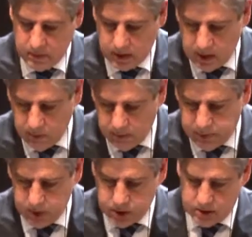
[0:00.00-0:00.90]
And I will
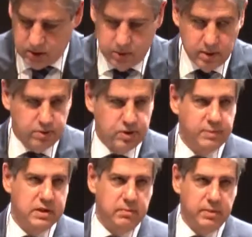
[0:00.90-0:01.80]
apologize tomorrow to the
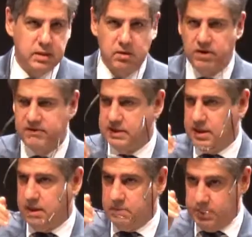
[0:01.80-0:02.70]
Japanese ambassador for having
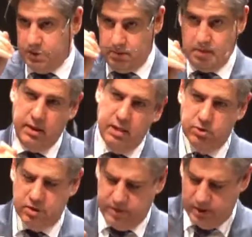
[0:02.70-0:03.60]
said that, but he
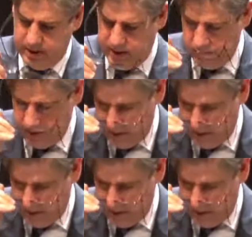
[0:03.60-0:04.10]
knows it better than I do.